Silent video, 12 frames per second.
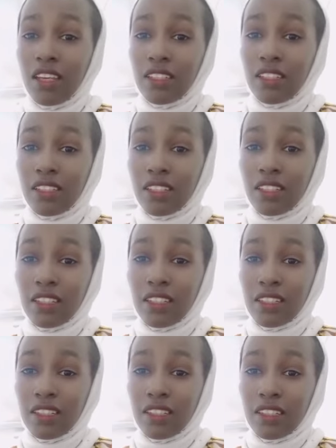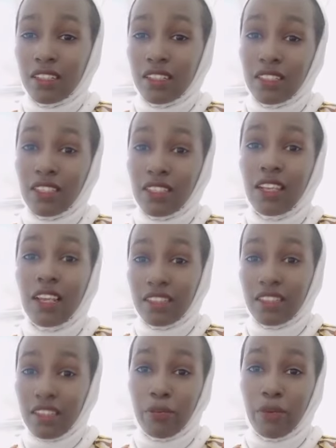she is still
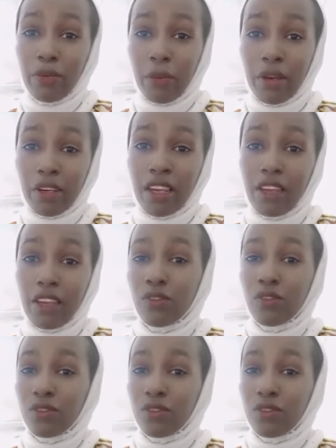at primary level.